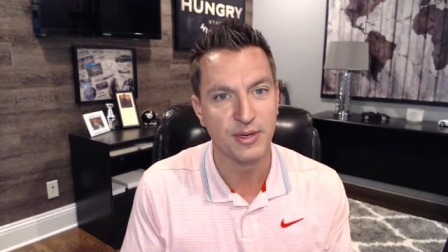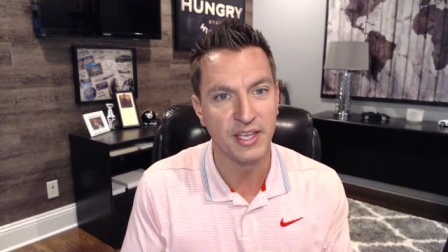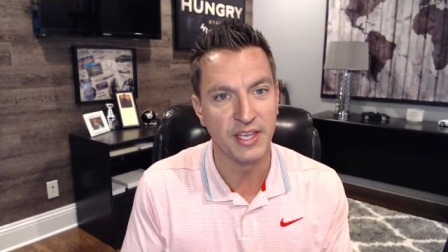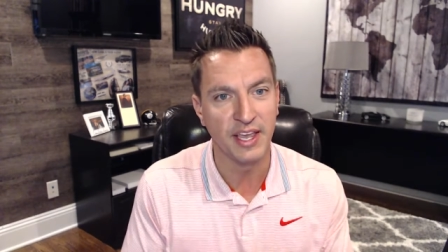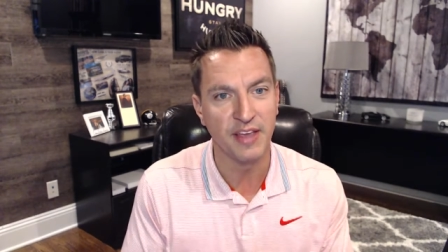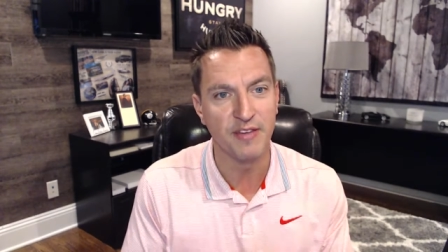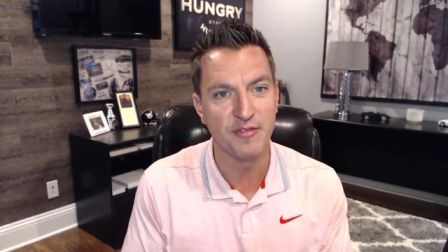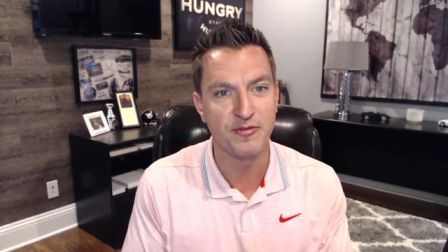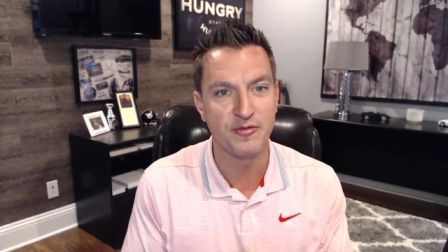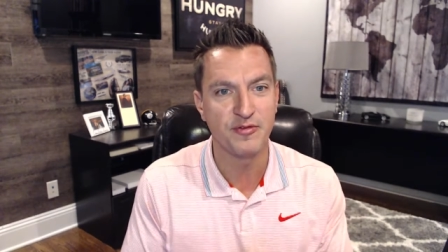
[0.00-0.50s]
We
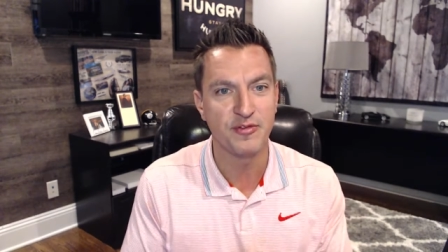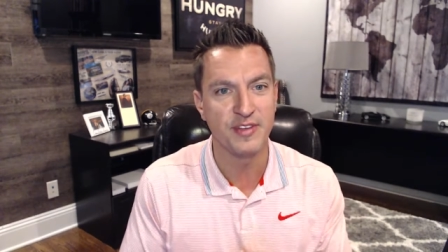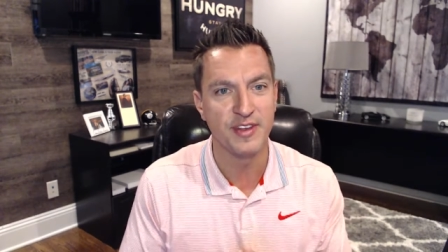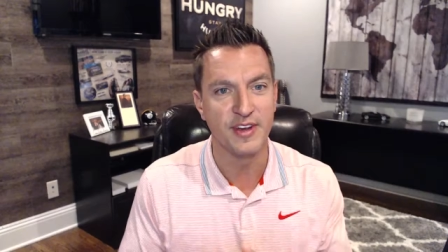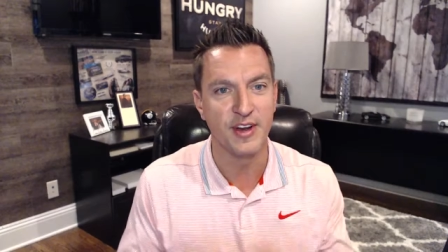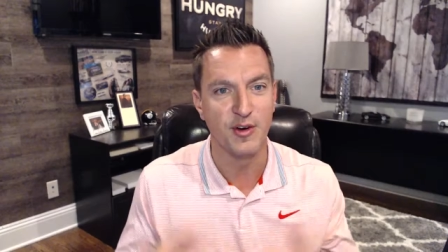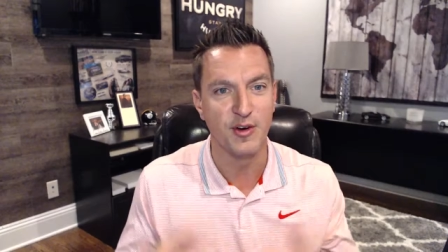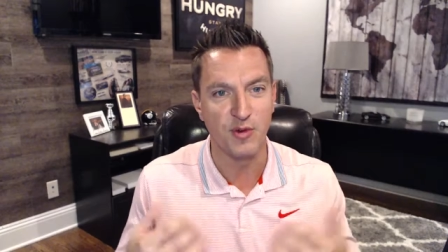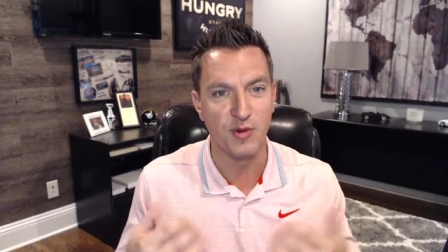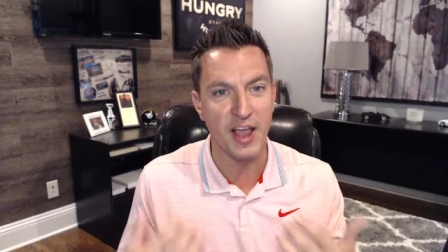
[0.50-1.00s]
have,
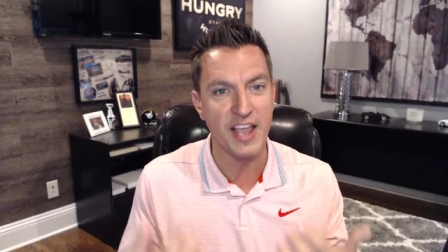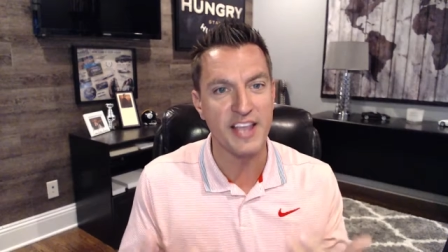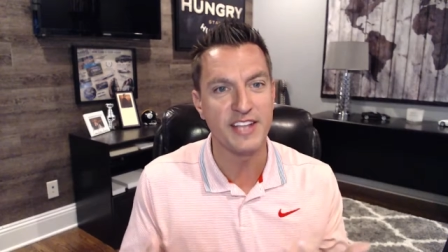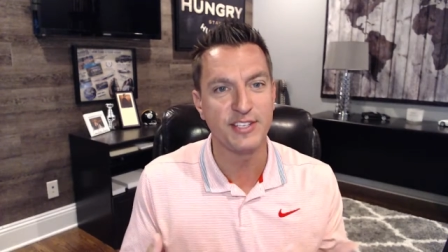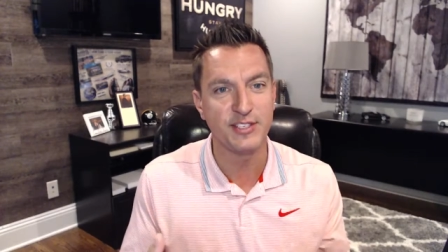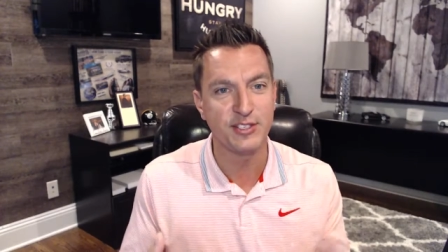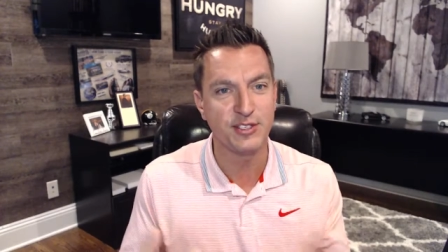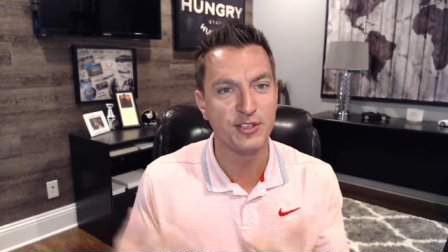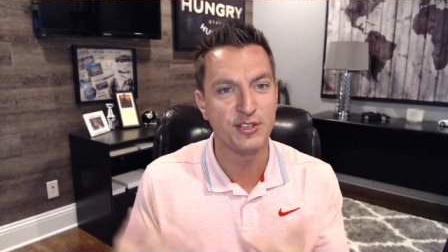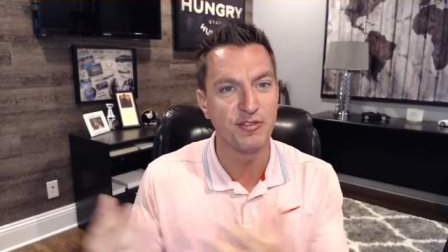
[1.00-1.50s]
you know,
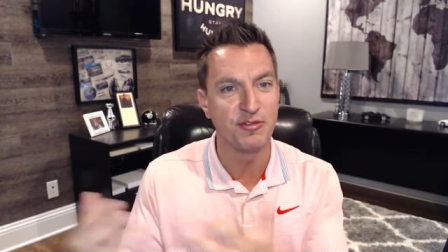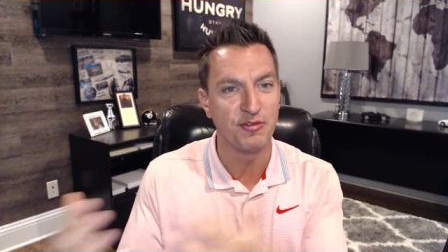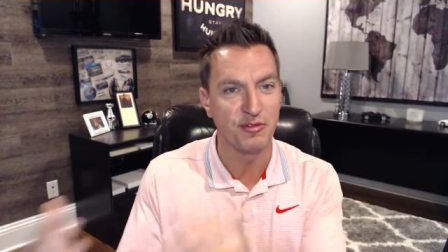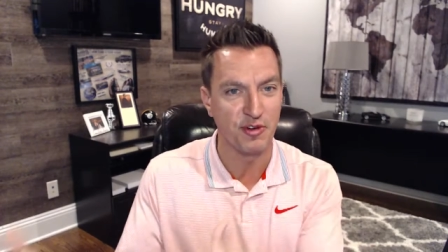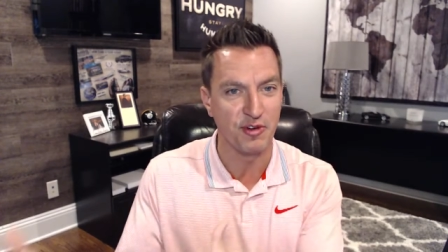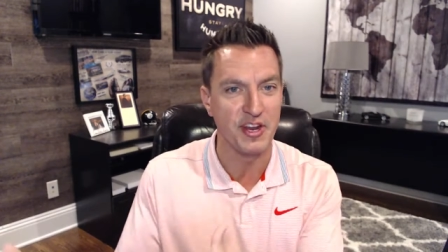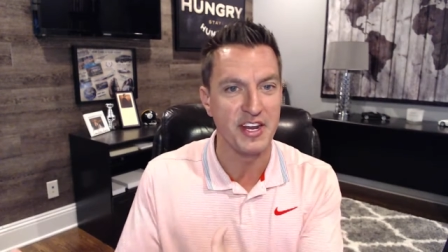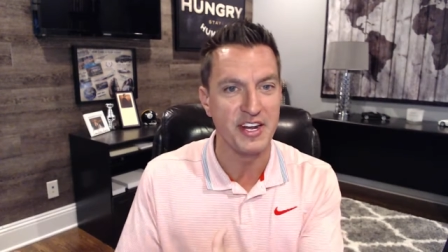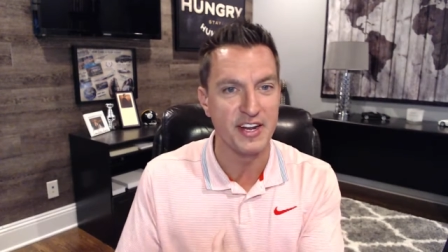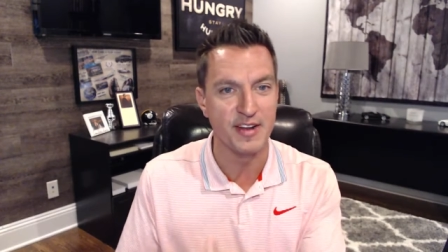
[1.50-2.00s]
rights to
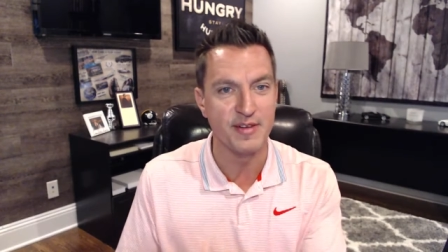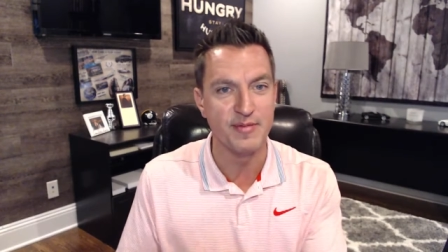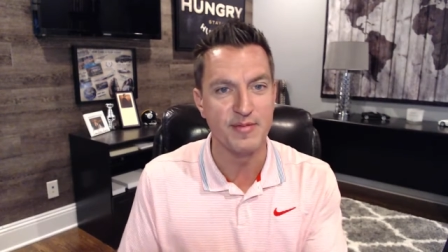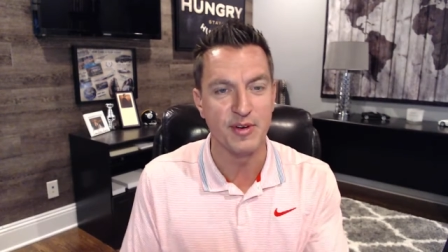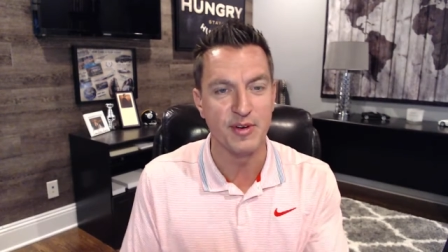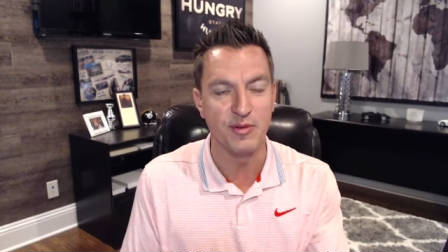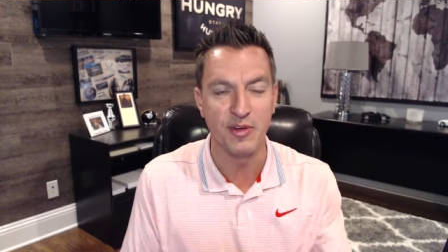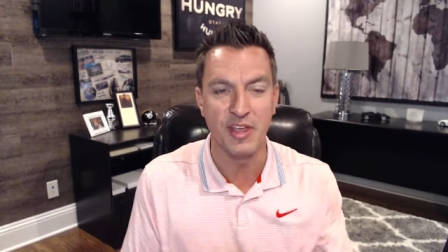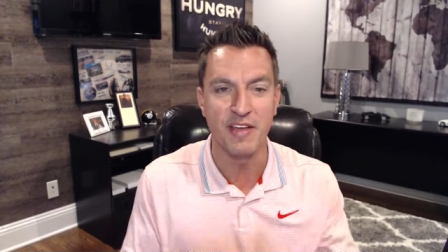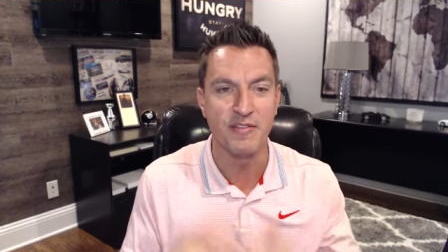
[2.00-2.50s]

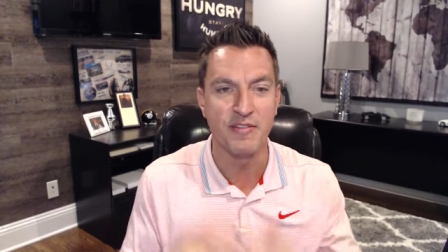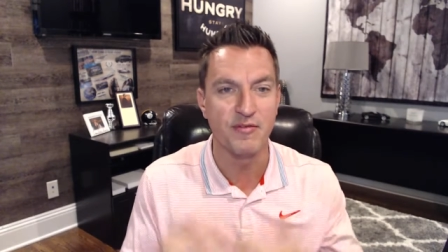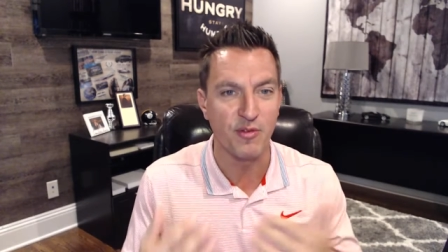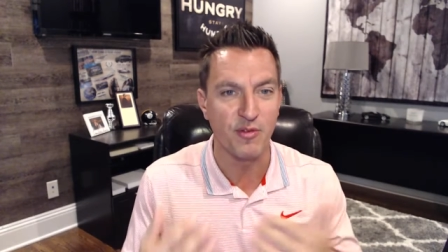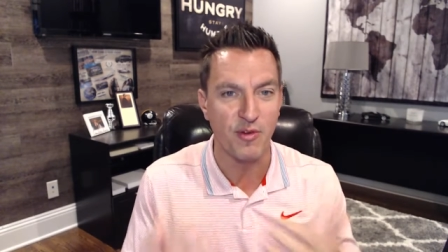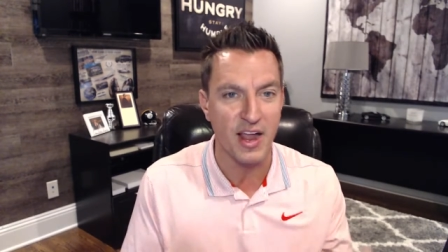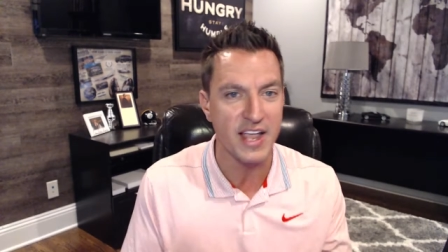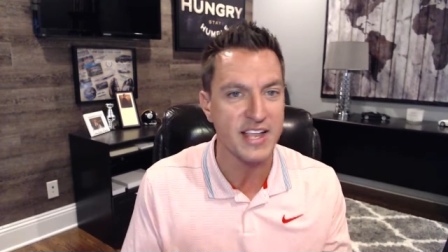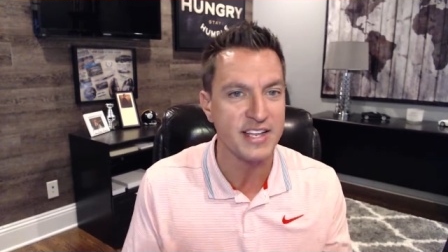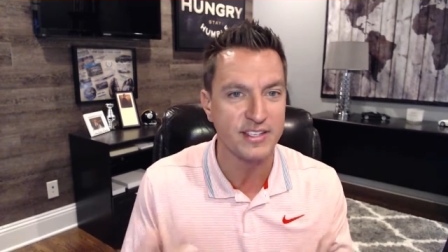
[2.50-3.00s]
freedom and we
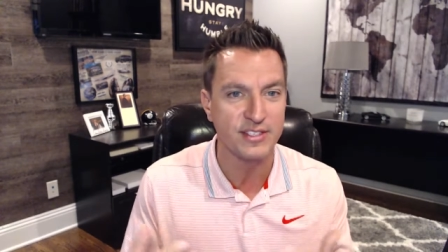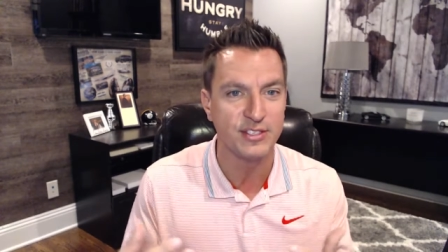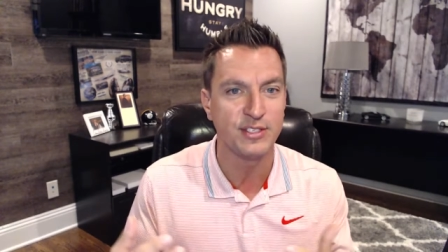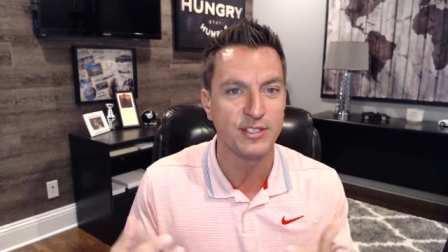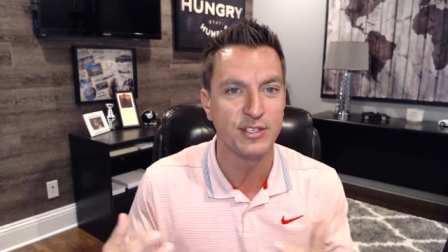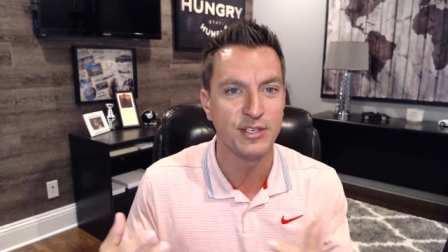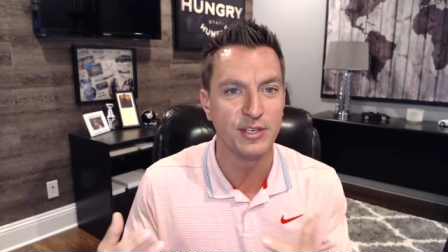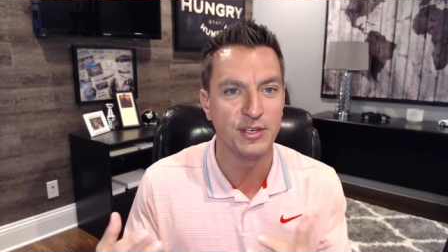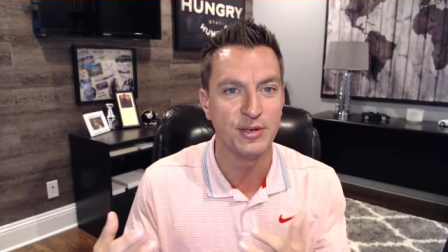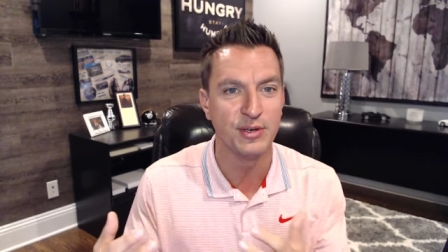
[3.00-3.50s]
have
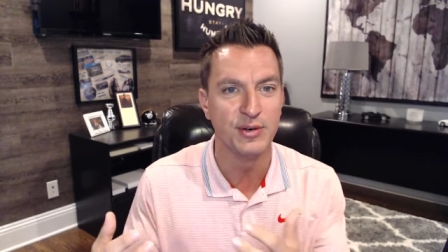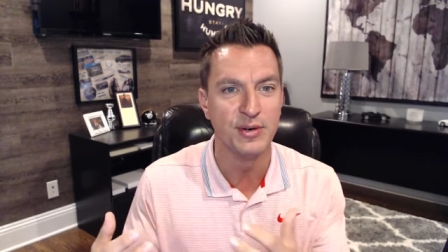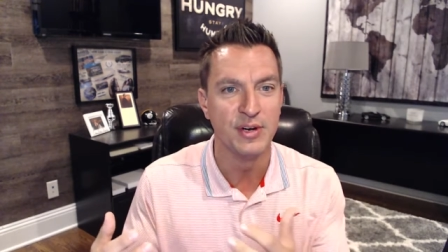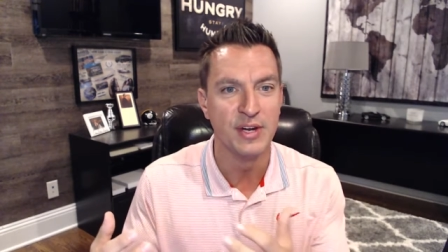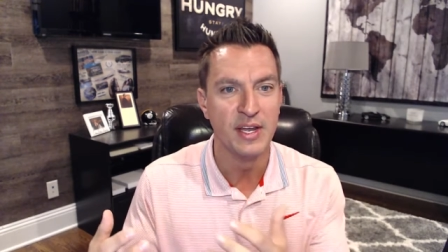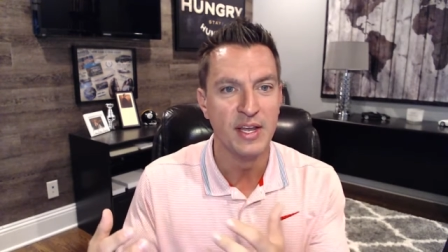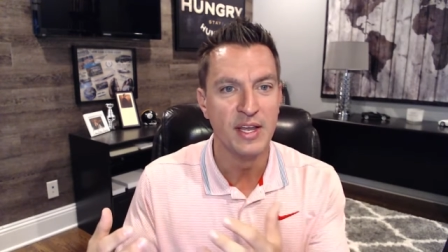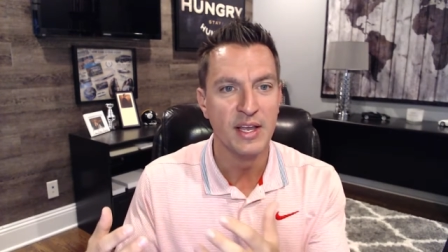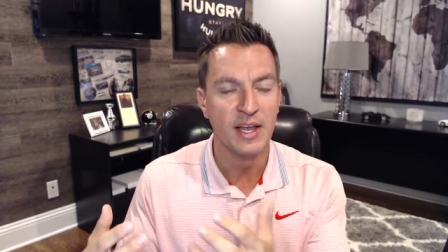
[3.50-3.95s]
rights to